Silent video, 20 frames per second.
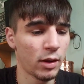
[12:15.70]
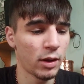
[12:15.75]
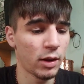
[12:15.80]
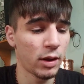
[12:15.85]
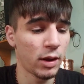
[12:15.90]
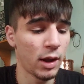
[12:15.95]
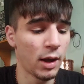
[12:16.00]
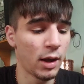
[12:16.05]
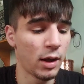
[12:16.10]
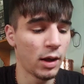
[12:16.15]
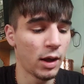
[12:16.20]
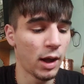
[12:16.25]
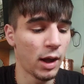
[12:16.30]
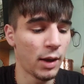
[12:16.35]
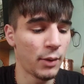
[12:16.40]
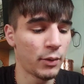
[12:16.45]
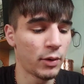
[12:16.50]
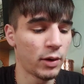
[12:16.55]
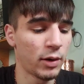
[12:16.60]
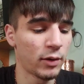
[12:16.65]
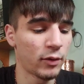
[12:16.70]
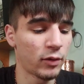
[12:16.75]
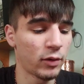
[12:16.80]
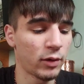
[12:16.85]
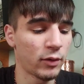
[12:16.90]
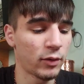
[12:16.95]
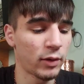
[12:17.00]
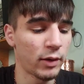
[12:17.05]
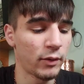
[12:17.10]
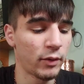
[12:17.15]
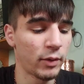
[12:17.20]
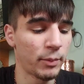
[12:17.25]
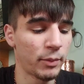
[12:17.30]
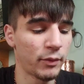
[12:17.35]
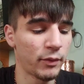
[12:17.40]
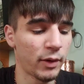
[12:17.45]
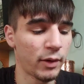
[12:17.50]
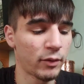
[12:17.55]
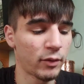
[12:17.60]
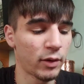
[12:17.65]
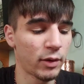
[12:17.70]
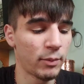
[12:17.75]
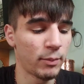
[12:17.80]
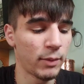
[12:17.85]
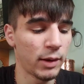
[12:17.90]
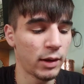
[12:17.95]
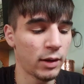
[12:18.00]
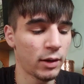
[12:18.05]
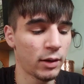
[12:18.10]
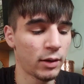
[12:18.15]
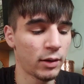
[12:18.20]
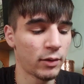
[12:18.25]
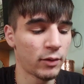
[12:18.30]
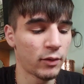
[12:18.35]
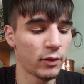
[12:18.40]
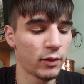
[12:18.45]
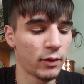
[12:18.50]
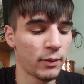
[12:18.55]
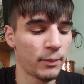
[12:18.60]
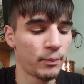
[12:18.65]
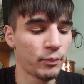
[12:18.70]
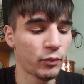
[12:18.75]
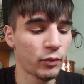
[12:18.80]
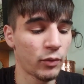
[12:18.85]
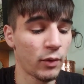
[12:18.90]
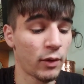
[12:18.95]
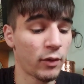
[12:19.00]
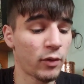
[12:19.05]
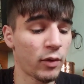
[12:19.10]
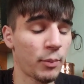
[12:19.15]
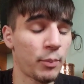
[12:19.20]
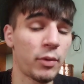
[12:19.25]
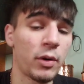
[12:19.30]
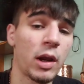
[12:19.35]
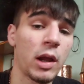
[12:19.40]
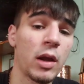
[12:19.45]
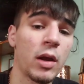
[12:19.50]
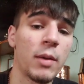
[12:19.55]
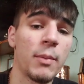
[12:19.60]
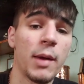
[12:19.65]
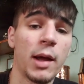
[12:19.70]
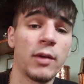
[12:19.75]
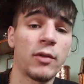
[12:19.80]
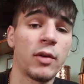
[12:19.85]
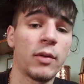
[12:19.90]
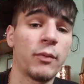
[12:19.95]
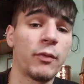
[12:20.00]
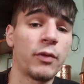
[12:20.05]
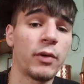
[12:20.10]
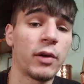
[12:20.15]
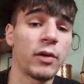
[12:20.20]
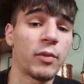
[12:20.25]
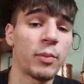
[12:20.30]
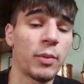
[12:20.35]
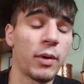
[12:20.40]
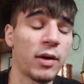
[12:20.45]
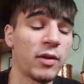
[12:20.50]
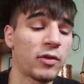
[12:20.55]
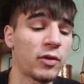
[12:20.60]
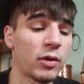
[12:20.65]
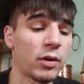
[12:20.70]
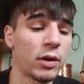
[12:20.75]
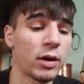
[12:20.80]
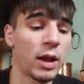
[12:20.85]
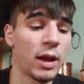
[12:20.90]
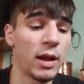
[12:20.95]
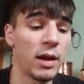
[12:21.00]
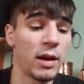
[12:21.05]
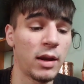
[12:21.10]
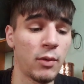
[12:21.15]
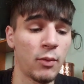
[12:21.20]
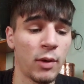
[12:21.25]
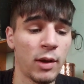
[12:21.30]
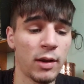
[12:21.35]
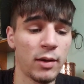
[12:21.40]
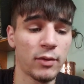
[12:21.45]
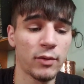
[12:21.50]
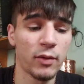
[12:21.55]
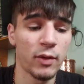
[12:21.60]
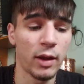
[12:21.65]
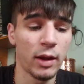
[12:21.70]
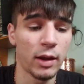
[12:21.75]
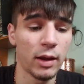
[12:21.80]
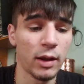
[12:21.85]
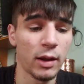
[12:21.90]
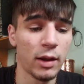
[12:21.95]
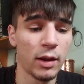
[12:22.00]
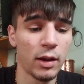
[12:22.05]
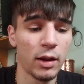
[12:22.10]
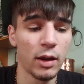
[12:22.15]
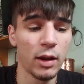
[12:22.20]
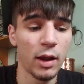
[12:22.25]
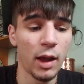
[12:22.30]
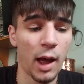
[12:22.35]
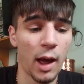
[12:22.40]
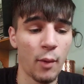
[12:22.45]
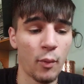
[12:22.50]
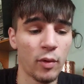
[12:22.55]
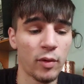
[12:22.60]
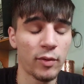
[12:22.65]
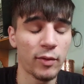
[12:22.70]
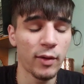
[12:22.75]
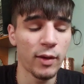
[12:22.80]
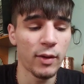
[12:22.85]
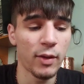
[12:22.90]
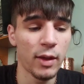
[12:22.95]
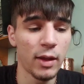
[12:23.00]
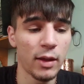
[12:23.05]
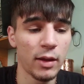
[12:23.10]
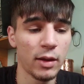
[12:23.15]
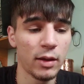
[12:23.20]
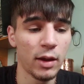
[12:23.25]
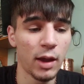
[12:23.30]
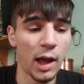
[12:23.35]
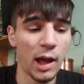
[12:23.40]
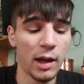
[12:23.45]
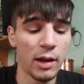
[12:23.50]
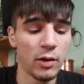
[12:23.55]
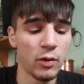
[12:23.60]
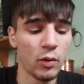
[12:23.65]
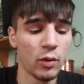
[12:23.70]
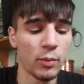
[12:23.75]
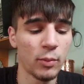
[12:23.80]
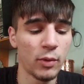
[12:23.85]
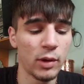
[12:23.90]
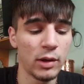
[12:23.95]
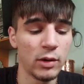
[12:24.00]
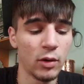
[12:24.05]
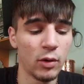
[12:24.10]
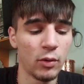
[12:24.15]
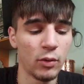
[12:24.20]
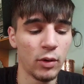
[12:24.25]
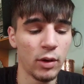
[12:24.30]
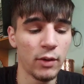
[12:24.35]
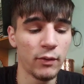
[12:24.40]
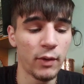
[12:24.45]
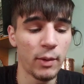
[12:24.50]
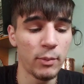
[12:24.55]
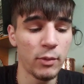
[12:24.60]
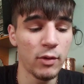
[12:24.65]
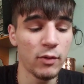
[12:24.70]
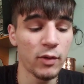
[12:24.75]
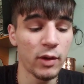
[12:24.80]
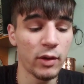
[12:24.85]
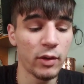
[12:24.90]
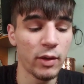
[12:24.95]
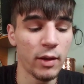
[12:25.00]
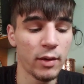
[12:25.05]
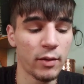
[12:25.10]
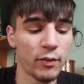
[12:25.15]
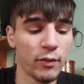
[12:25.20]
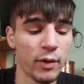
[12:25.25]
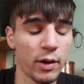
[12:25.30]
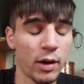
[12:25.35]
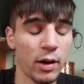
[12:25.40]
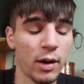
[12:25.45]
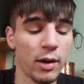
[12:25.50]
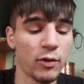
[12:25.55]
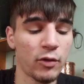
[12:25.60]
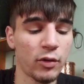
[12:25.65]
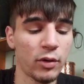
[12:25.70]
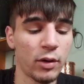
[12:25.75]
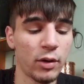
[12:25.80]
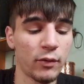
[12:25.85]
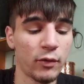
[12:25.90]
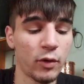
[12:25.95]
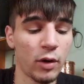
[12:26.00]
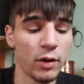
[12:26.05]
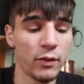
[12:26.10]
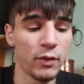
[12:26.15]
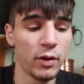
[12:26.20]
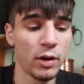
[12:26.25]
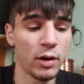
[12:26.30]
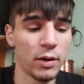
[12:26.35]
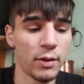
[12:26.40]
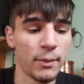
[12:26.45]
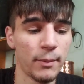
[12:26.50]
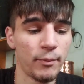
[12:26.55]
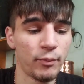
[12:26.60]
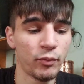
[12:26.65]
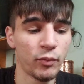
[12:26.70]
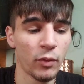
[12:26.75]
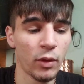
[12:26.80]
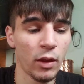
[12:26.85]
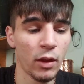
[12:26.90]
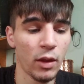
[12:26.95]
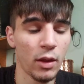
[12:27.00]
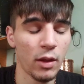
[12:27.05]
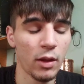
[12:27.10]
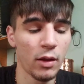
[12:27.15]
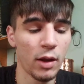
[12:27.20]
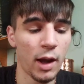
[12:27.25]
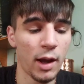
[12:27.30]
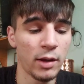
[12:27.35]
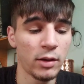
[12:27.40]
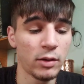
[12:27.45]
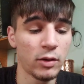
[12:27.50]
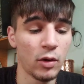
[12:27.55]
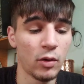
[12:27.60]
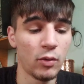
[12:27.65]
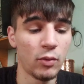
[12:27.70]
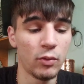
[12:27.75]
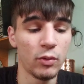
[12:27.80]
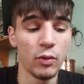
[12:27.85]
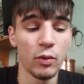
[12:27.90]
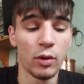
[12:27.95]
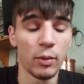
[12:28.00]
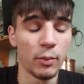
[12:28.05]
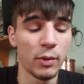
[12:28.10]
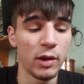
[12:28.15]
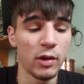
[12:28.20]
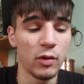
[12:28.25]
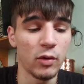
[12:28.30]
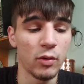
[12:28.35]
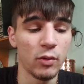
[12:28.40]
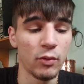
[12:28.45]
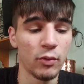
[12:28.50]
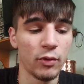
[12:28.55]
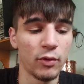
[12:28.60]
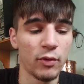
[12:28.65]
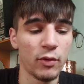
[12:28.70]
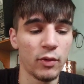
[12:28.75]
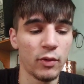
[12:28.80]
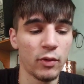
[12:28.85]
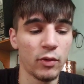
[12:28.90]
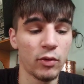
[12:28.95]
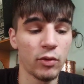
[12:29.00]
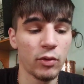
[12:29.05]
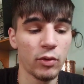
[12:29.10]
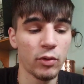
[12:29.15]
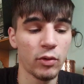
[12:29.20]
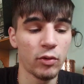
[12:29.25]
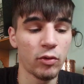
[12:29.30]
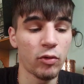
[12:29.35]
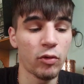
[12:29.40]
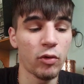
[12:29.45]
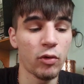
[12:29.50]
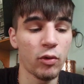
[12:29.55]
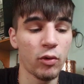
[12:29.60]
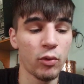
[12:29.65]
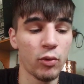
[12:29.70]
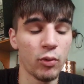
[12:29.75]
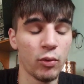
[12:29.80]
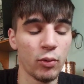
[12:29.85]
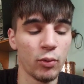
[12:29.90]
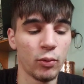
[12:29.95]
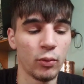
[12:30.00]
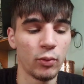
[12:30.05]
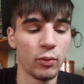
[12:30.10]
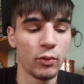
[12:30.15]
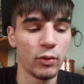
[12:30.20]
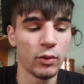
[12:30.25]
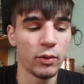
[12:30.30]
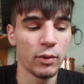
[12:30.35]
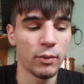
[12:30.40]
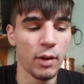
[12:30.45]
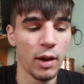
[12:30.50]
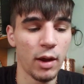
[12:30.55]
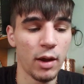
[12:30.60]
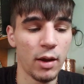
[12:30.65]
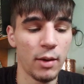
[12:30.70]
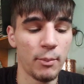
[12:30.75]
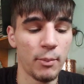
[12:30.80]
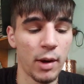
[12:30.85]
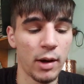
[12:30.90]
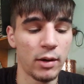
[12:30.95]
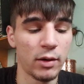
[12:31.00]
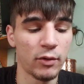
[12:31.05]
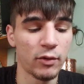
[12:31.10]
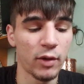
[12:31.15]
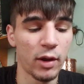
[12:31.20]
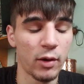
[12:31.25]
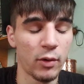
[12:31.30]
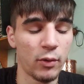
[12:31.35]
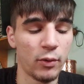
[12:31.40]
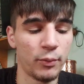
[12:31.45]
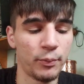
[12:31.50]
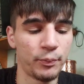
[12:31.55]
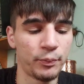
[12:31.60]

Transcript: Yeah, I would honestly just give up if I was him, because this is a pretty good matchup for Splashyard anyways. Like, I would say that I normally don't, if I'm using this variation of Graveyard, I don't normally lose to Miner Cycle.